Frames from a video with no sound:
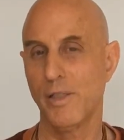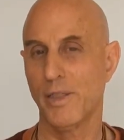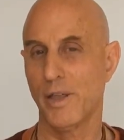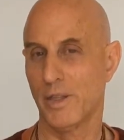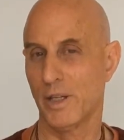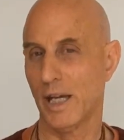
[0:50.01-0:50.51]

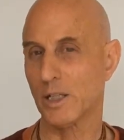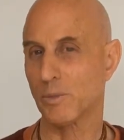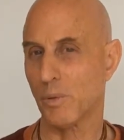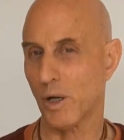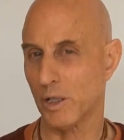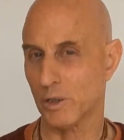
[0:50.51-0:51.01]
that the next
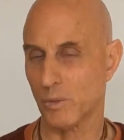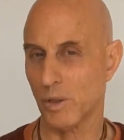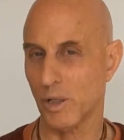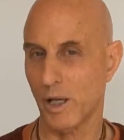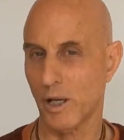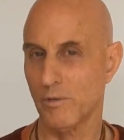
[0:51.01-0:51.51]
product
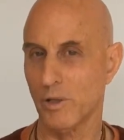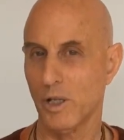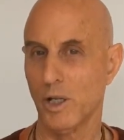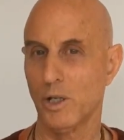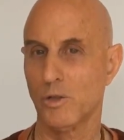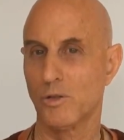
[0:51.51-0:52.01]
will have
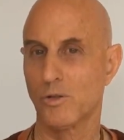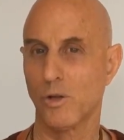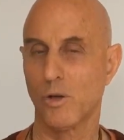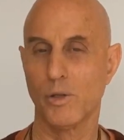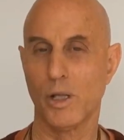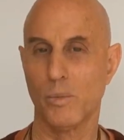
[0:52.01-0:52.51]

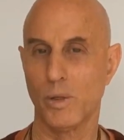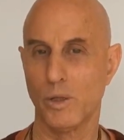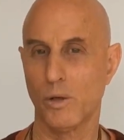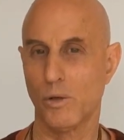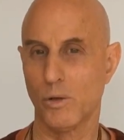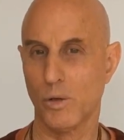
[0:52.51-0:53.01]
so that we
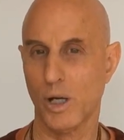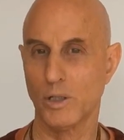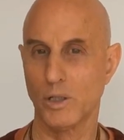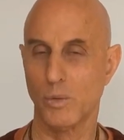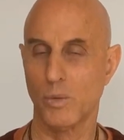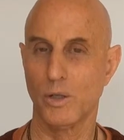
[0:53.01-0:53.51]
go
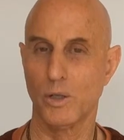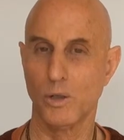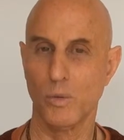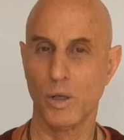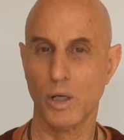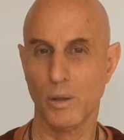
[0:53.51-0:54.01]
crazy when the
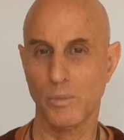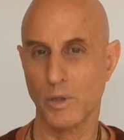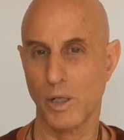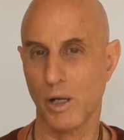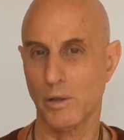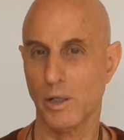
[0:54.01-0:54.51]
new one comes
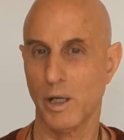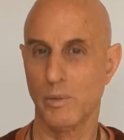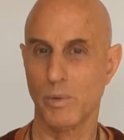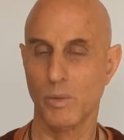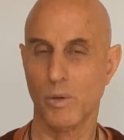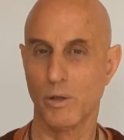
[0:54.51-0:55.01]
out
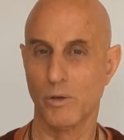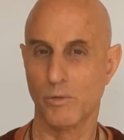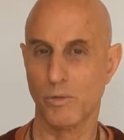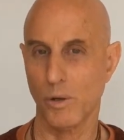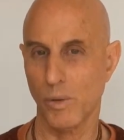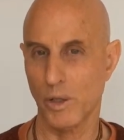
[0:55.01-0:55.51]
and we want to
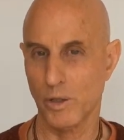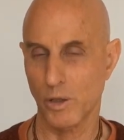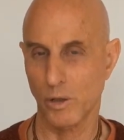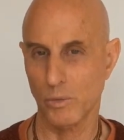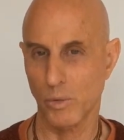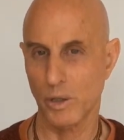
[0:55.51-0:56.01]
throw away the
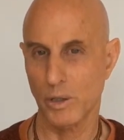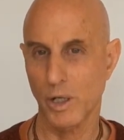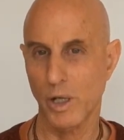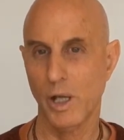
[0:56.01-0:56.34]
old one